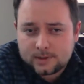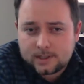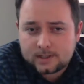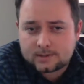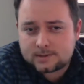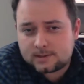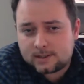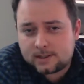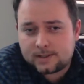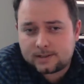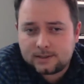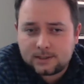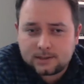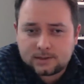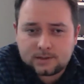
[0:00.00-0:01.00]
as I
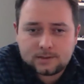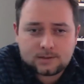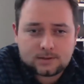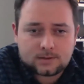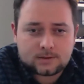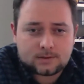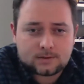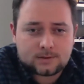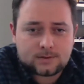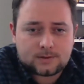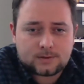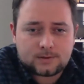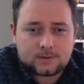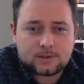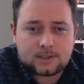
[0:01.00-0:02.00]
did
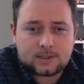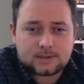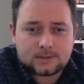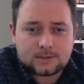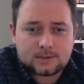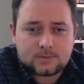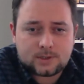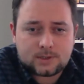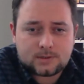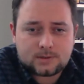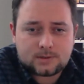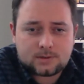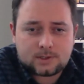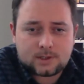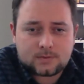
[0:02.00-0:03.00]
last
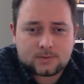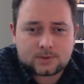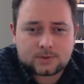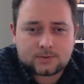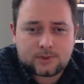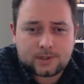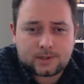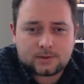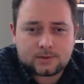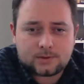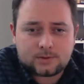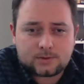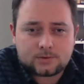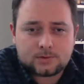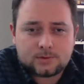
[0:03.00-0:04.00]
semester, I was trying
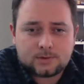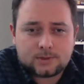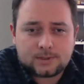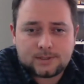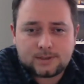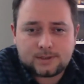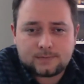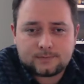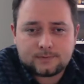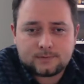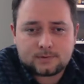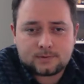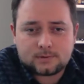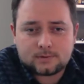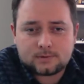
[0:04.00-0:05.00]
to give
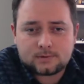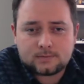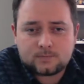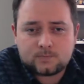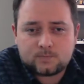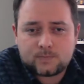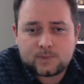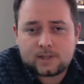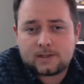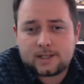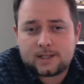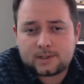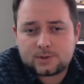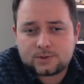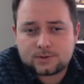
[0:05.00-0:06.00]

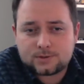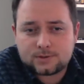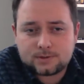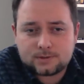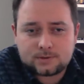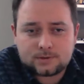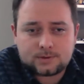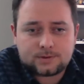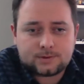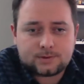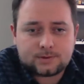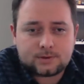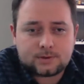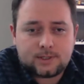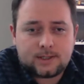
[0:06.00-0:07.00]
lectures
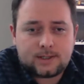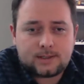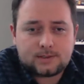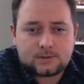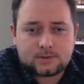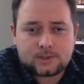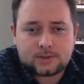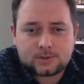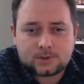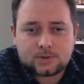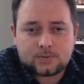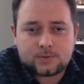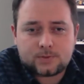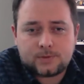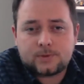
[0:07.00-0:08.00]
online. So
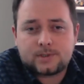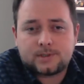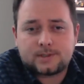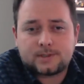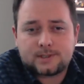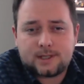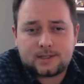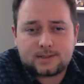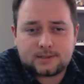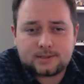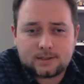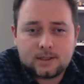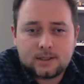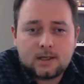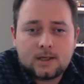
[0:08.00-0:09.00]
actually we were
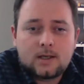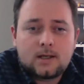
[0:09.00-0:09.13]
discussing